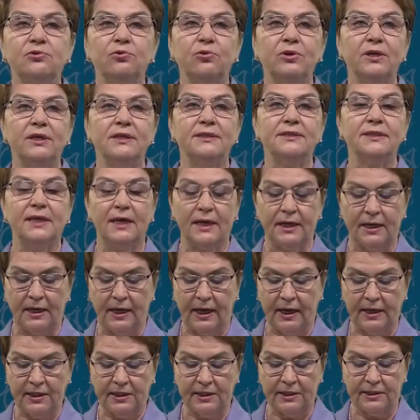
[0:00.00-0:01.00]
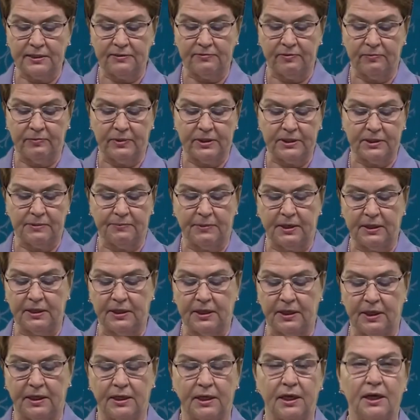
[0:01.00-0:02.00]
having the problem
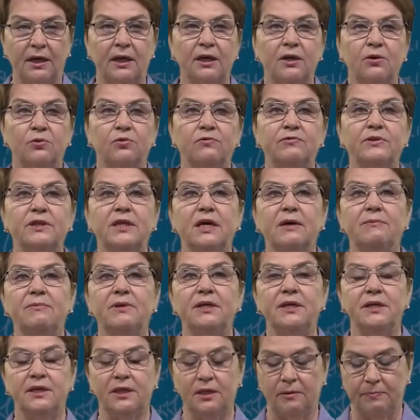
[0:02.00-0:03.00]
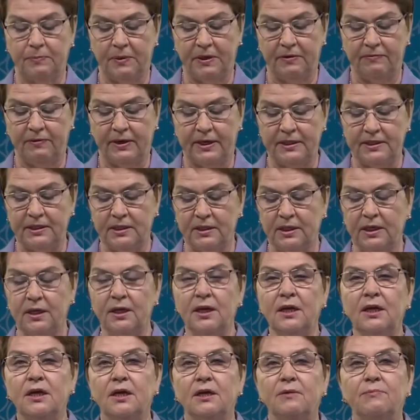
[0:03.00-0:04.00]
resolved, and the absence of the
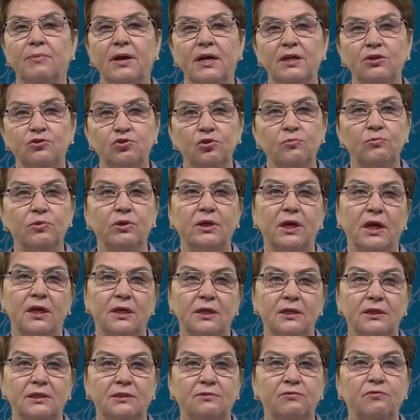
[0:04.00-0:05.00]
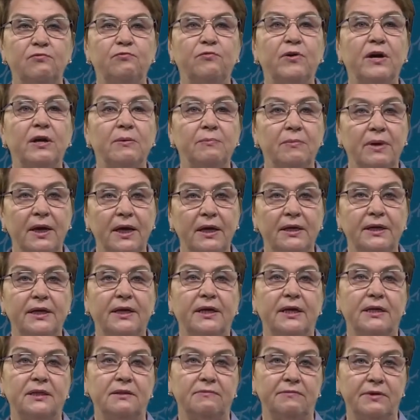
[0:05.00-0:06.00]
control on the quality of the
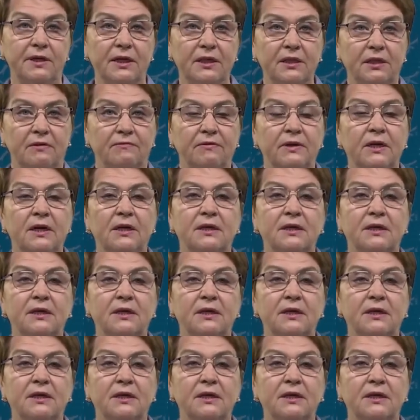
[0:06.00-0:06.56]
service